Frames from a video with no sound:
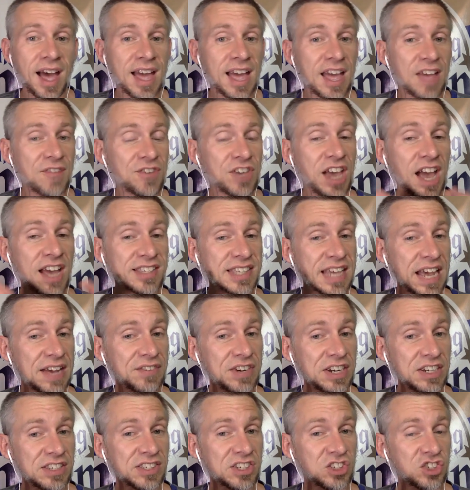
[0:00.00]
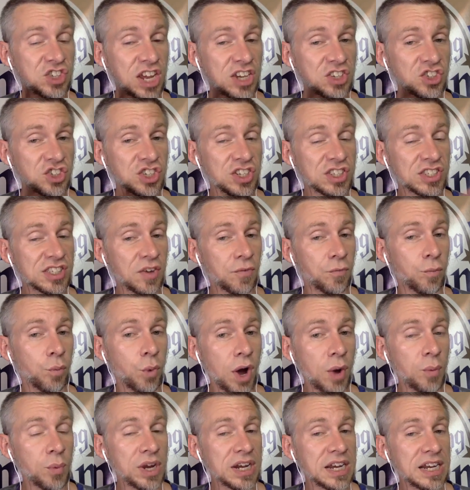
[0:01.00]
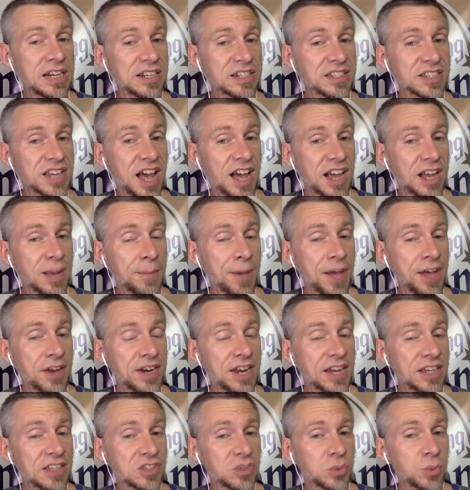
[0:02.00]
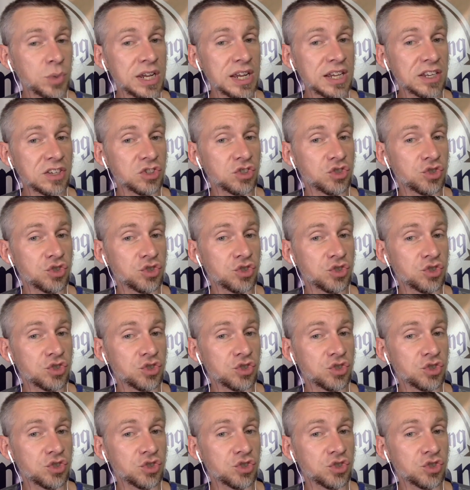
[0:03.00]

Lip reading: If you guys have any suggestions of what we need to talk about next week,